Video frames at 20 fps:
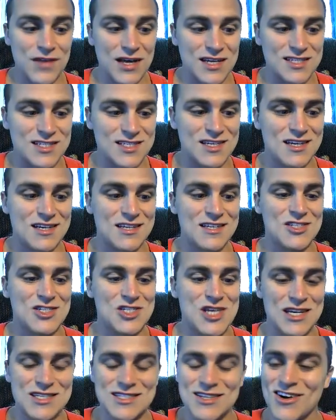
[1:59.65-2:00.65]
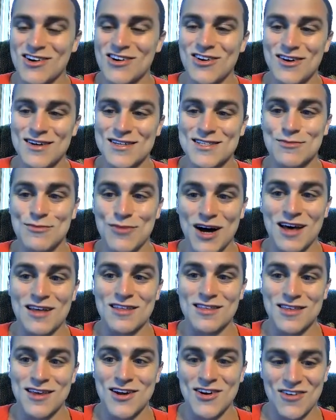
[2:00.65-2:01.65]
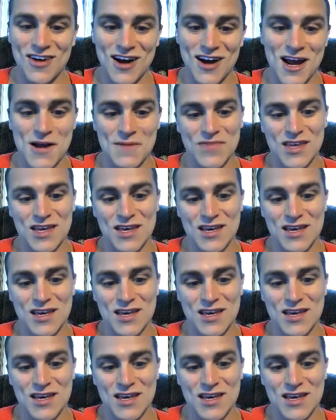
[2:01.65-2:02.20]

that's six hundred dollars a month, right?